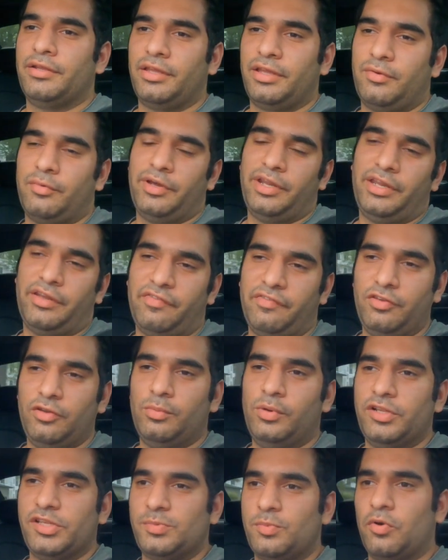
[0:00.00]
like waiting a few
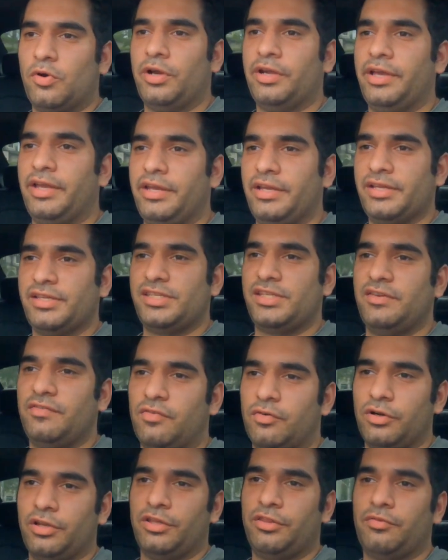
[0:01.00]
months more and getting a
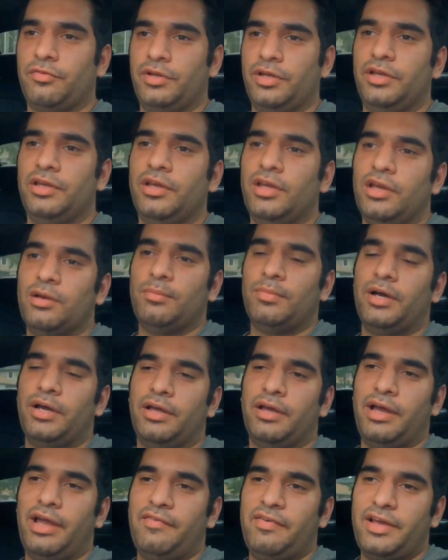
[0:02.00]
C43.
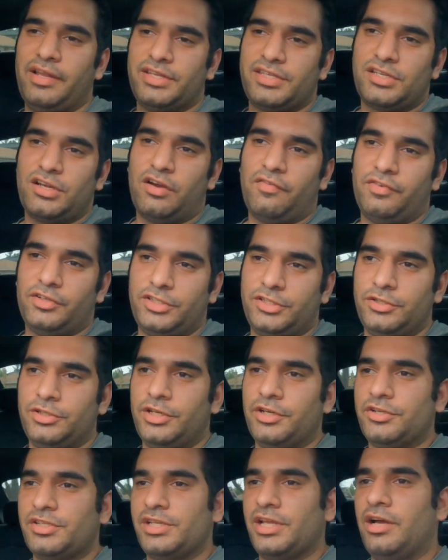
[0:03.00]
But I've had this car for 2
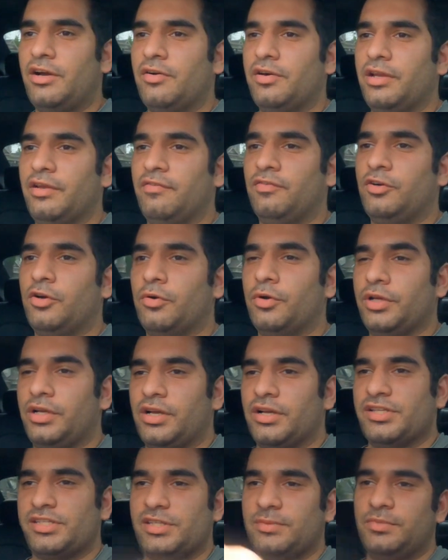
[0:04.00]
years now, and I've grown
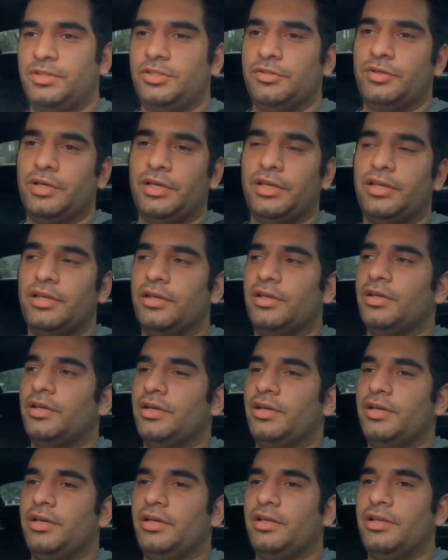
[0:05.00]
accustomed to it,
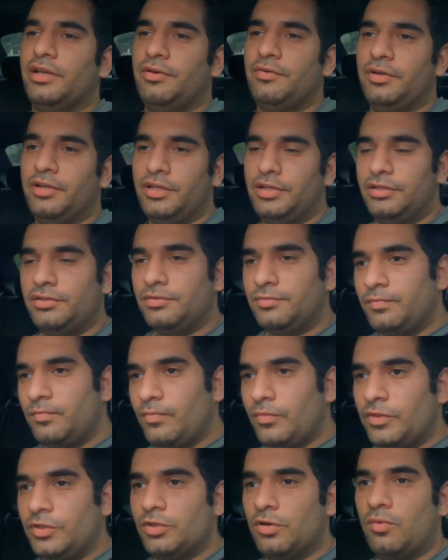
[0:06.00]
and I really
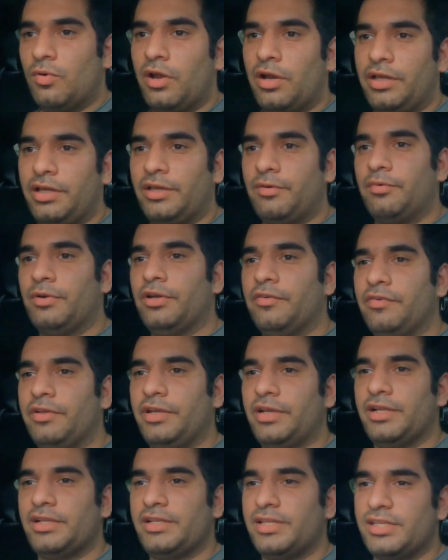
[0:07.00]
don't want to get rid of it
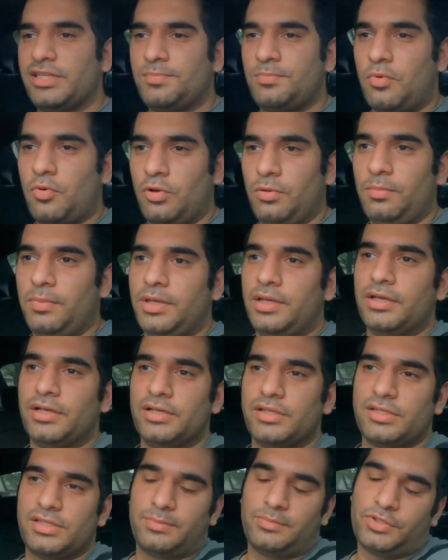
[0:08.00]
at this point
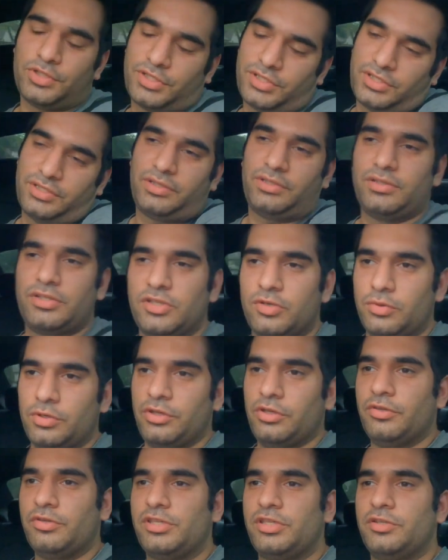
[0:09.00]
because I'm just so
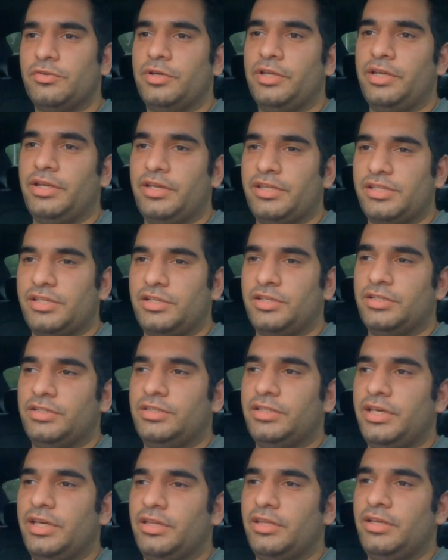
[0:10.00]
used to it, and it's a good
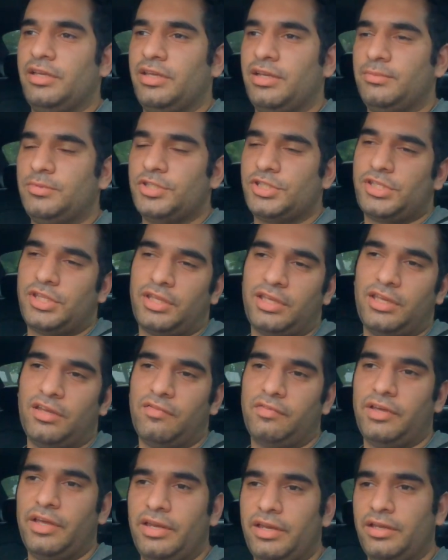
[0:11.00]
daily, and I'm just thinking
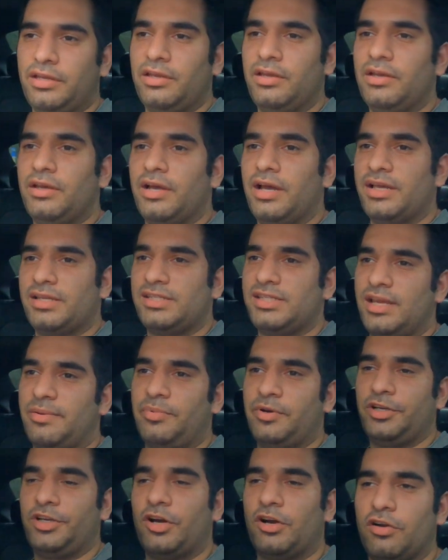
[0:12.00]
of getting a
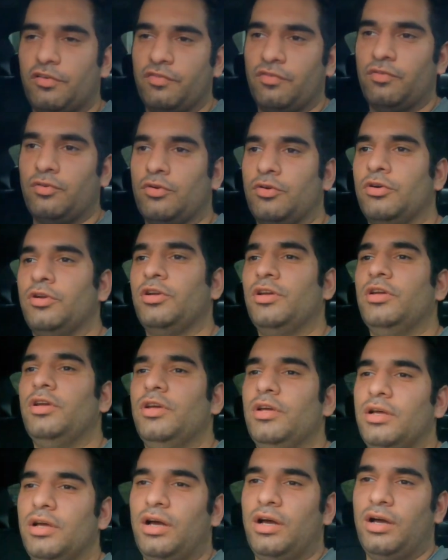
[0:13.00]
separate car for
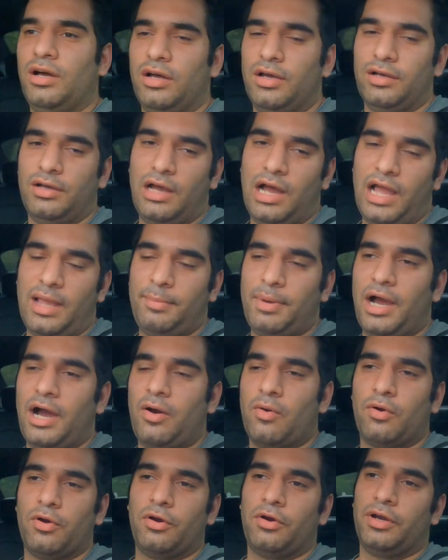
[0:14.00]
high
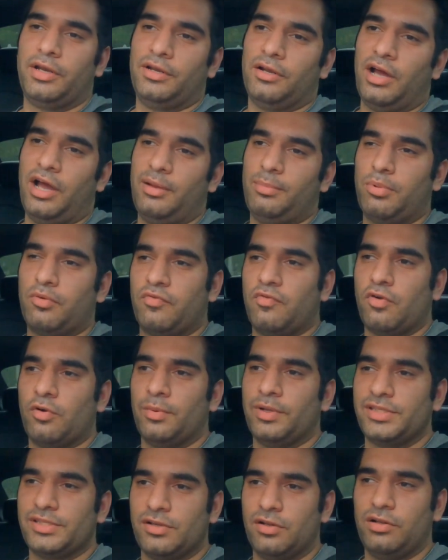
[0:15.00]
power and high
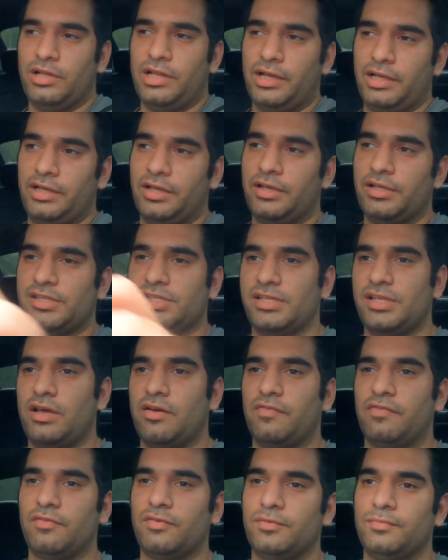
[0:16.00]
performance and all that kind of stuff.
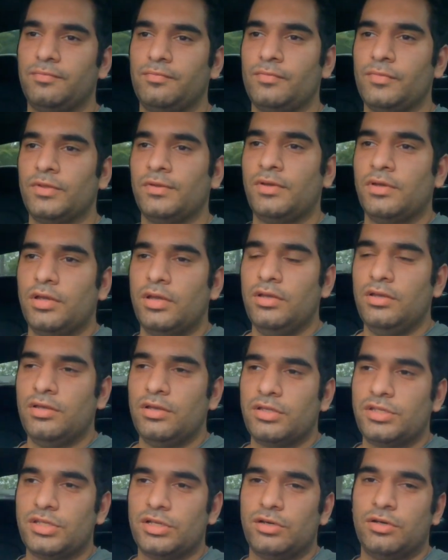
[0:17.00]

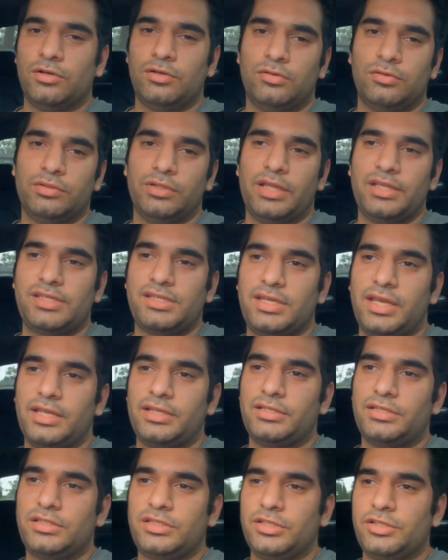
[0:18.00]
So let's
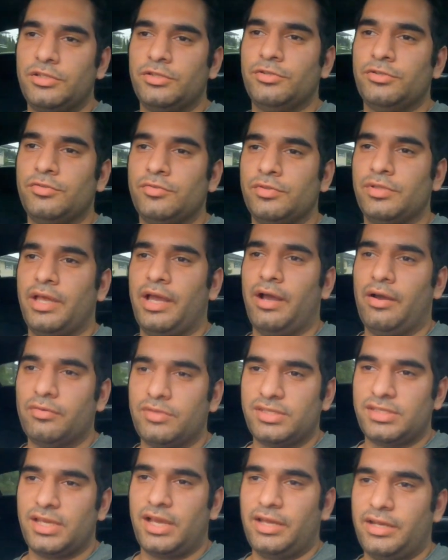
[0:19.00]
get to the
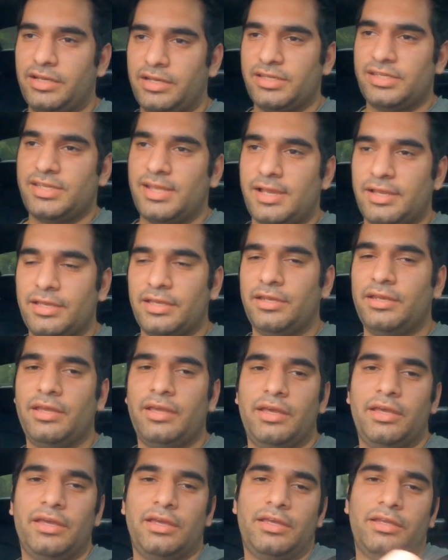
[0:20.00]
outside in a second,
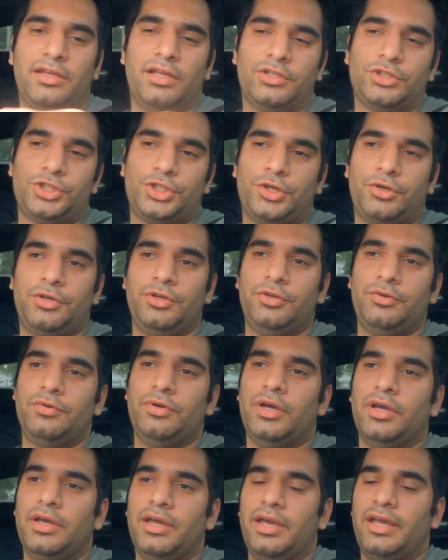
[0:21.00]
and I'll show you
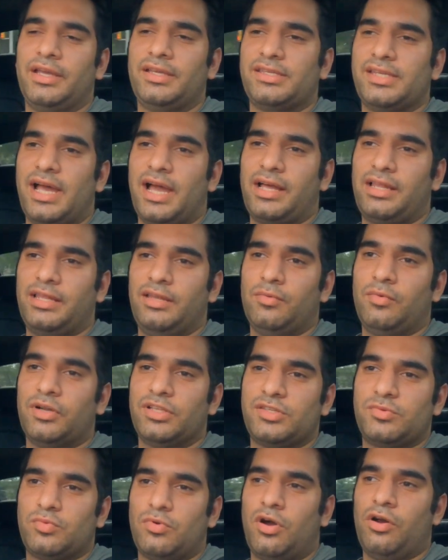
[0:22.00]
exactly
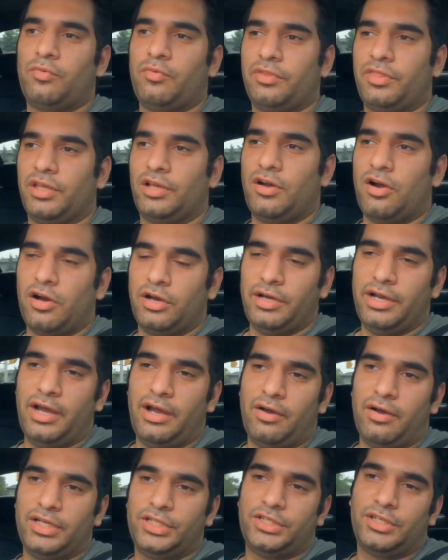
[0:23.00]
what's wrong with the car
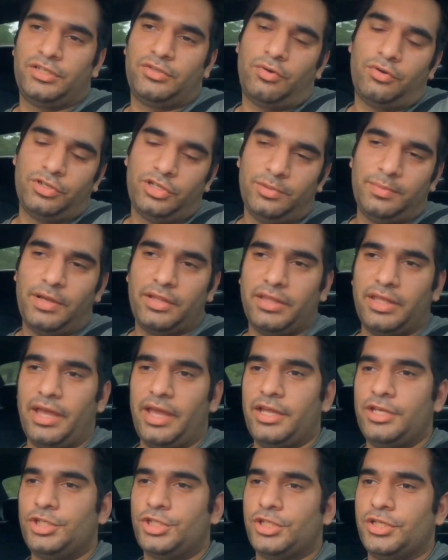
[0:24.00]
now. I just told you about the
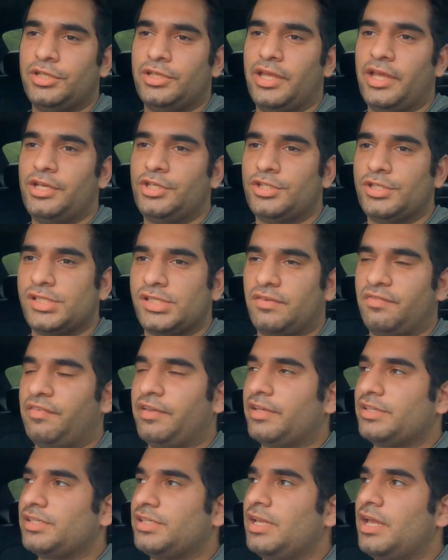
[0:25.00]
engine. The engine's
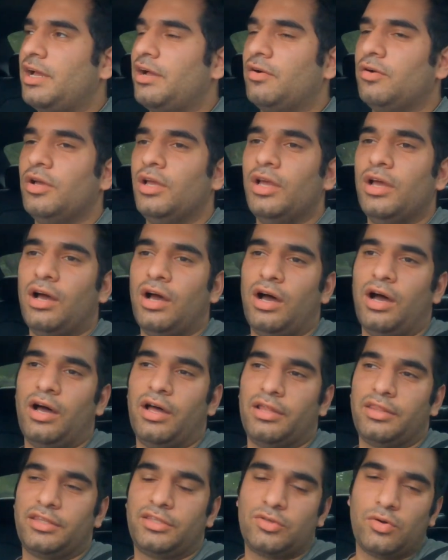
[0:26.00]
fixed now.
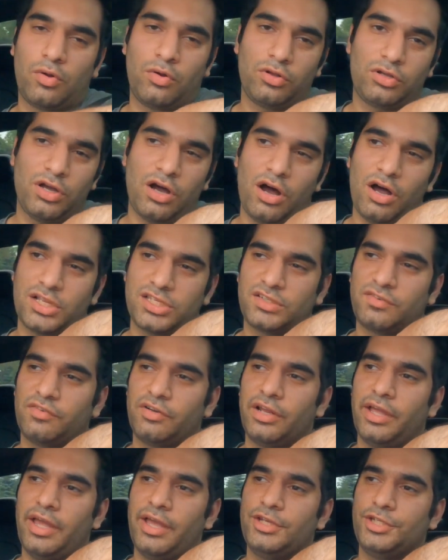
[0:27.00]
The total cost for
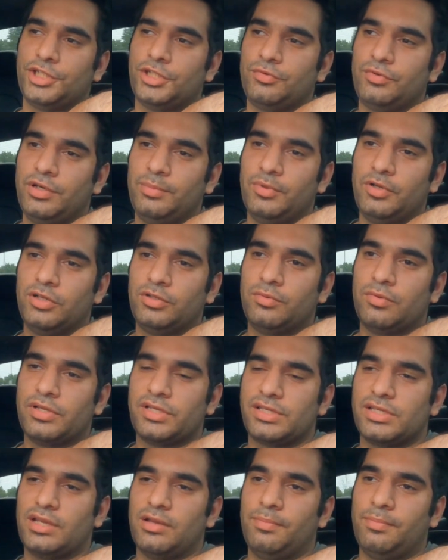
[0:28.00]
the engine rebuild
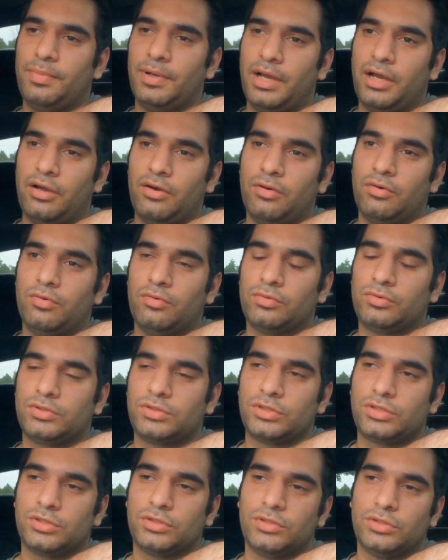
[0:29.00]
was about
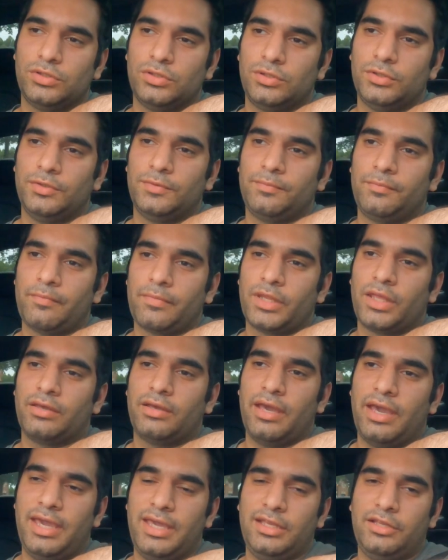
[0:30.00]

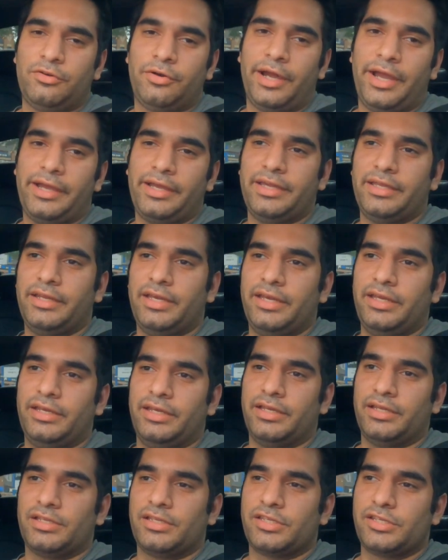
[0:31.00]
$8,000
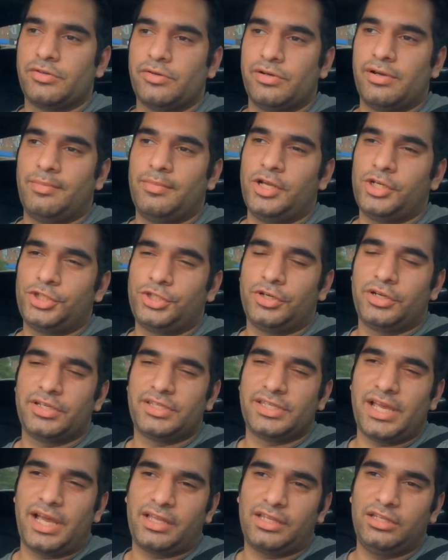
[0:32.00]
Canadian, so I'm not sure
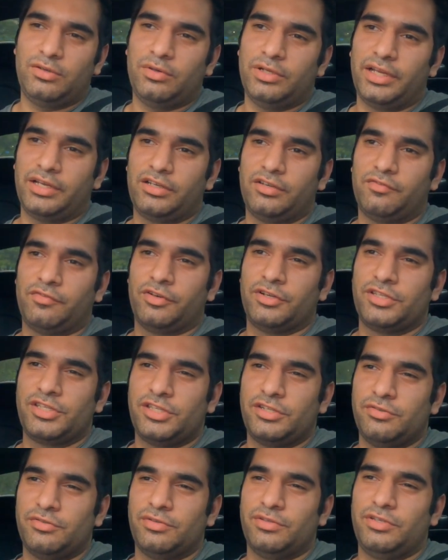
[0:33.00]
exactly what that converts
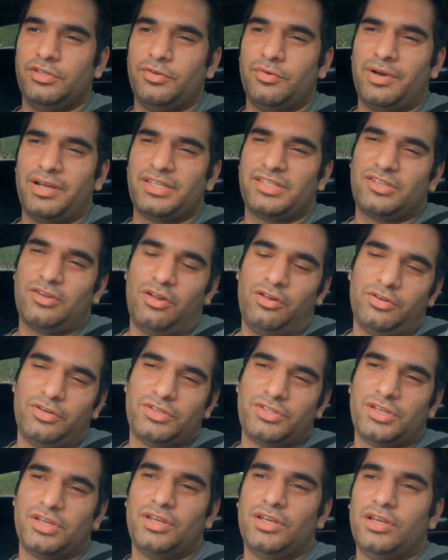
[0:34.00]
to in US
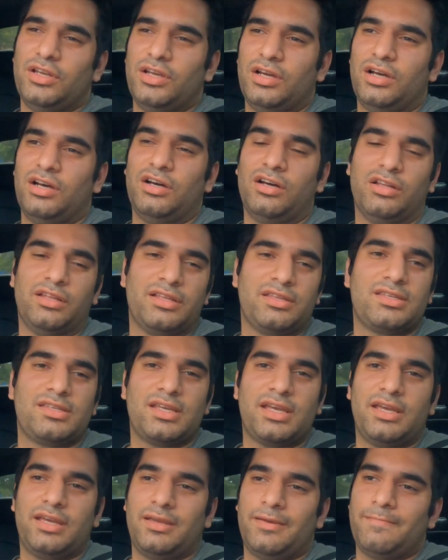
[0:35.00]
dollars. Let's
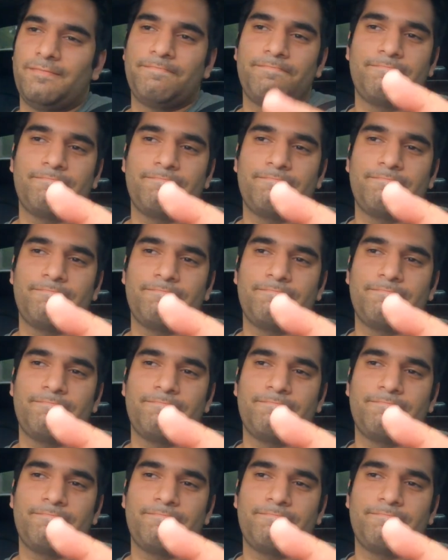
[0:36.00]
say